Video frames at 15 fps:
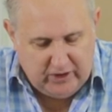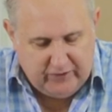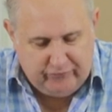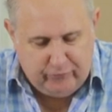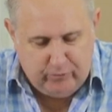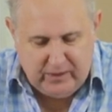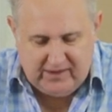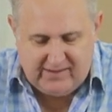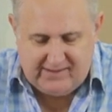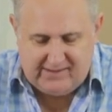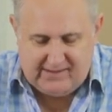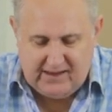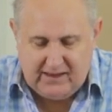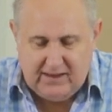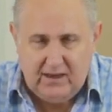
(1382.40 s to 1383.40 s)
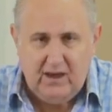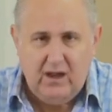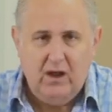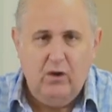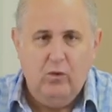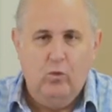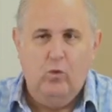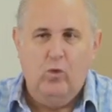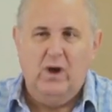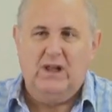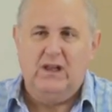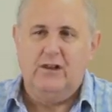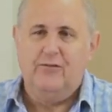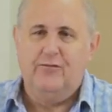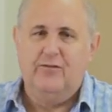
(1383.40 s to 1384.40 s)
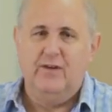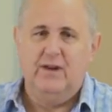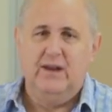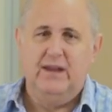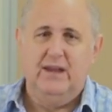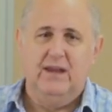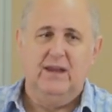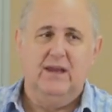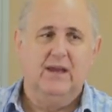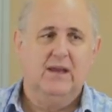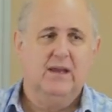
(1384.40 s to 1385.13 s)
if we sin willfully,